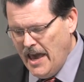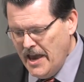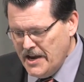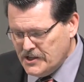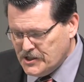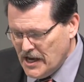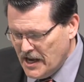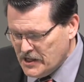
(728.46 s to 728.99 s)

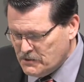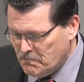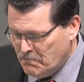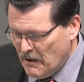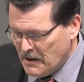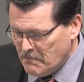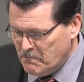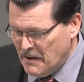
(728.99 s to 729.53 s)
He says,
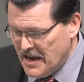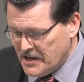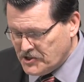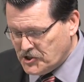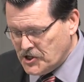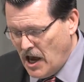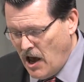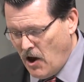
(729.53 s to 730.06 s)
But be it
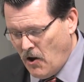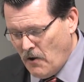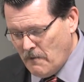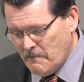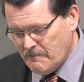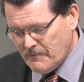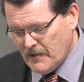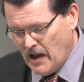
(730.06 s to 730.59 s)

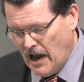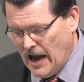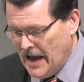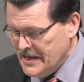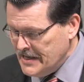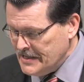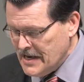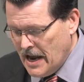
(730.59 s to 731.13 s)
so,
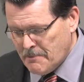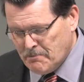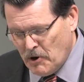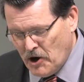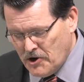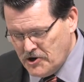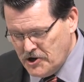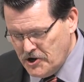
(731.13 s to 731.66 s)
I did not
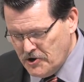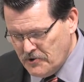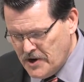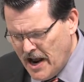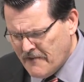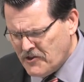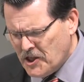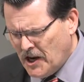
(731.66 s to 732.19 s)
burden you.
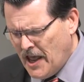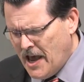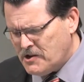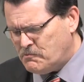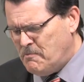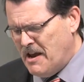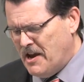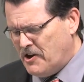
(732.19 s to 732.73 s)

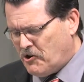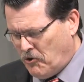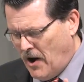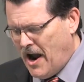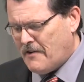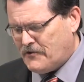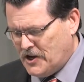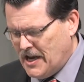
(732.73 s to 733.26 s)
Nevertheless, being
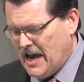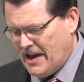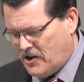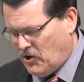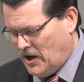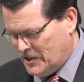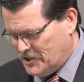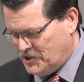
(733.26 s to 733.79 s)
crafty, I
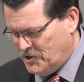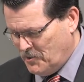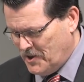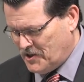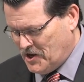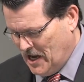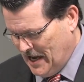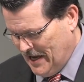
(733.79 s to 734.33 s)
caught you
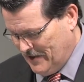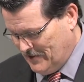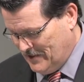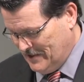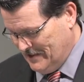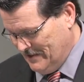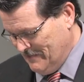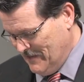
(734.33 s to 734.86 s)
with guile.
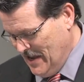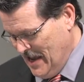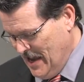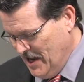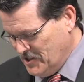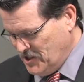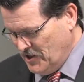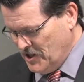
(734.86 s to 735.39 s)

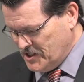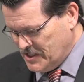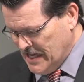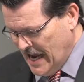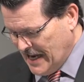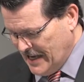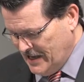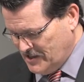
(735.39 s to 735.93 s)
So the
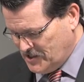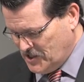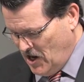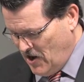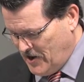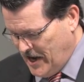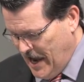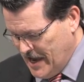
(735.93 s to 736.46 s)
second
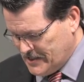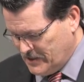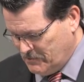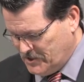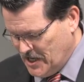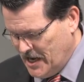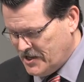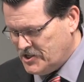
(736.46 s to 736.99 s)

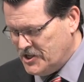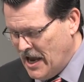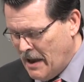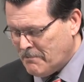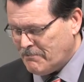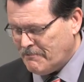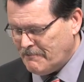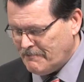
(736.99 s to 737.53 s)
sarcasm says,
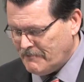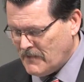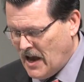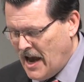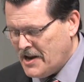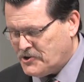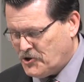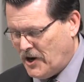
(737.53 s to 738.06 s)
Yep,
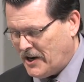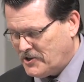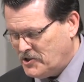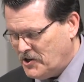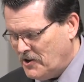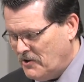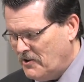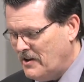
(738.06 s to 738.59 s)
I tricked
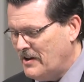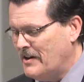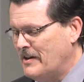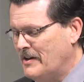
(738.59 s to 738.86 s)
you.